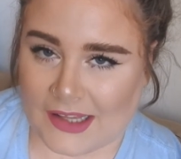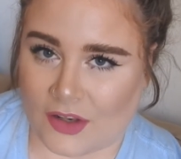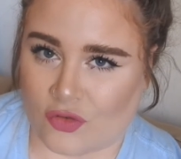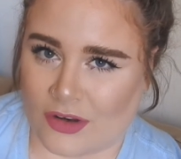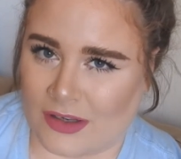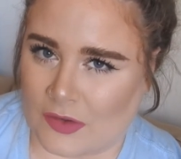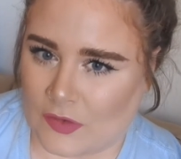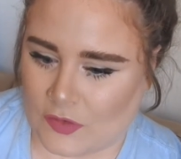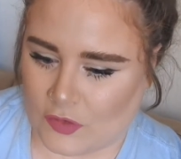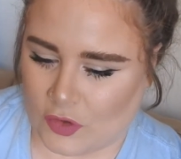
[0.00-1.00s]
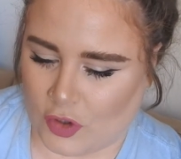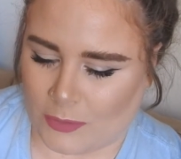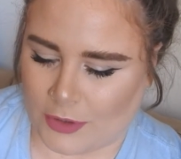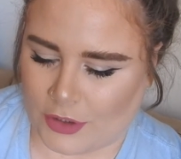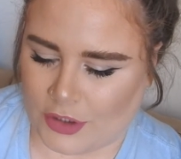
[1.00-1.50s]
that trend is
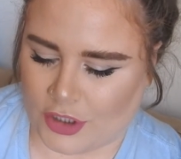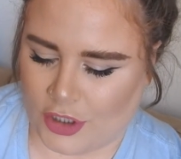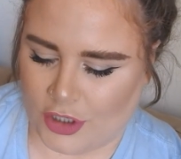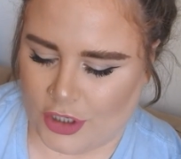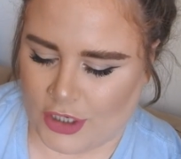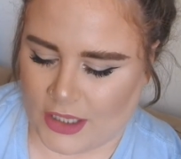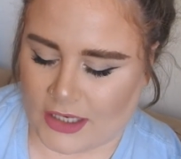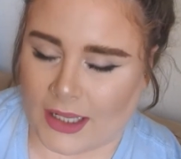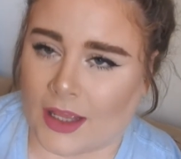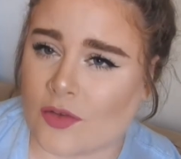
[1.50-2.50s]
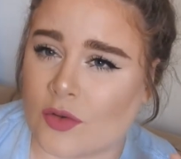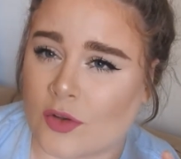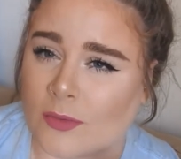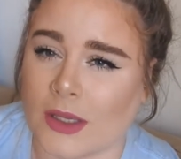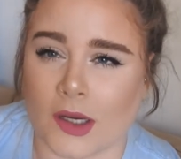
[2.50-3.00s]
super cute, and I actually
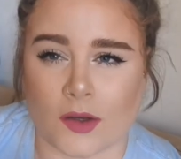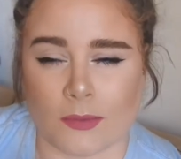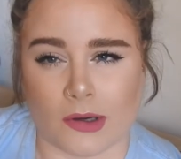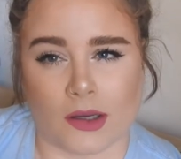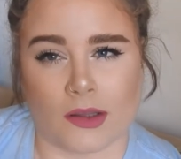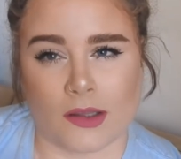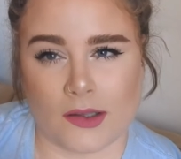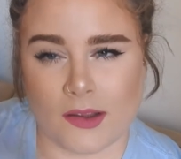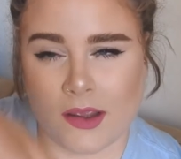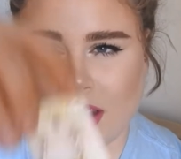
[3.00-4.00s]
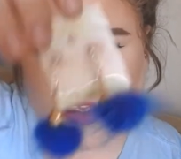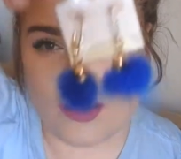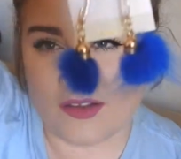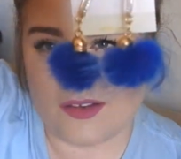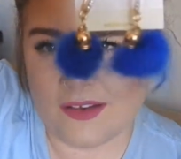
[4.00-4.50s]
do my ears first. So